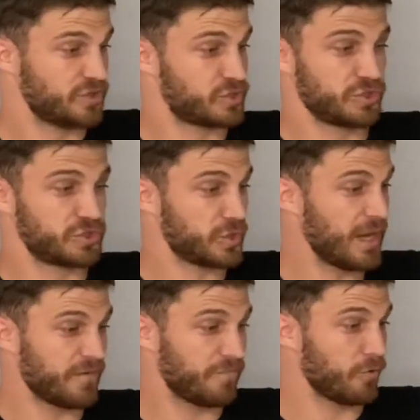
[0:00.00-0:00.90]

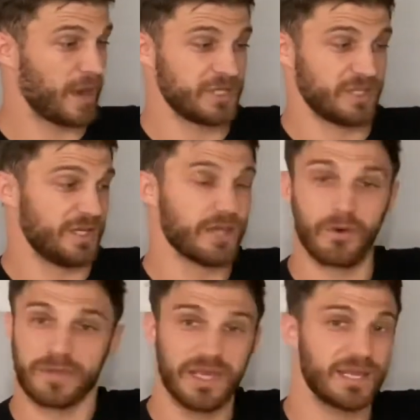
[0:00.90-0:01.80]
train at full range and you
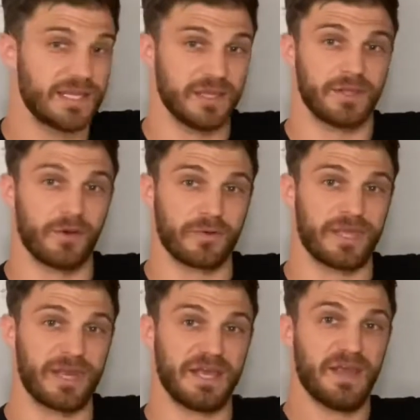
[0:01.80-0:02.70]
don't get it, you don't
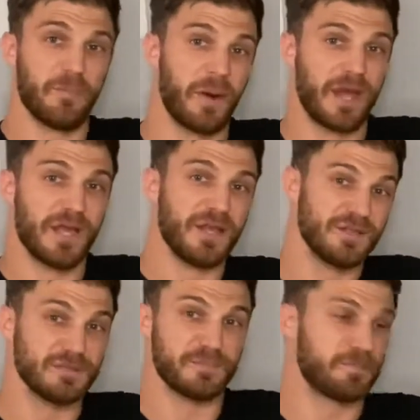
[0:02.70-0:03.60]
get it. But
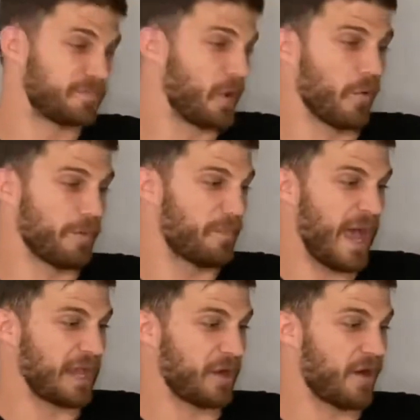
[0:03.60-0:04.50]
going
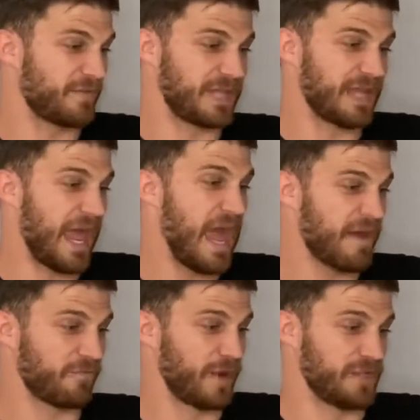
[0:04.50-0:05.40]
backing off and getting
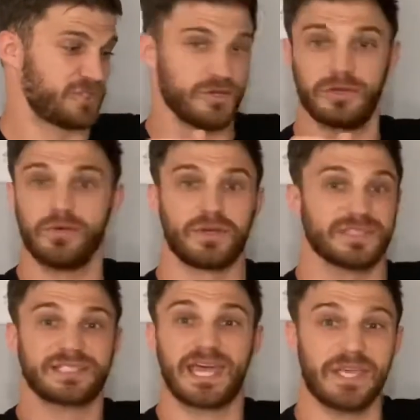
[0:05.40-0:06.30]
half range so you can
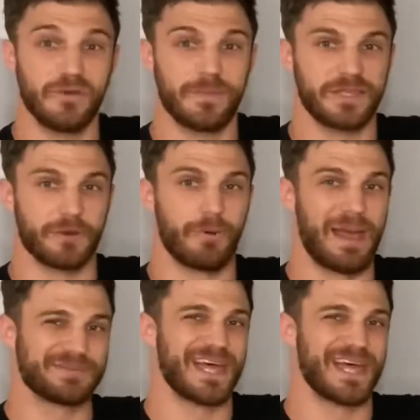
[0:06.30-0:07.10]
say you beat the reps, that's